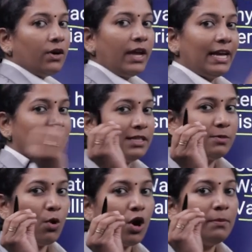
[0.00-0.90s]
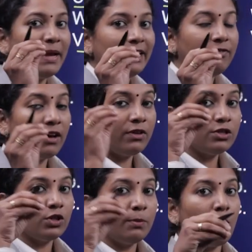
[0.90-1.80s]
okay, the small male
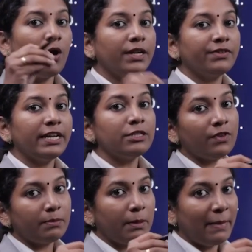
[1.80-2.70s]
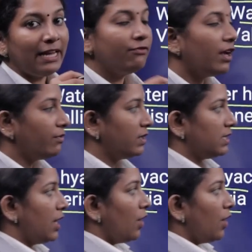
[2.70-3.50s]
flowers or the pollen grains from the male flowers,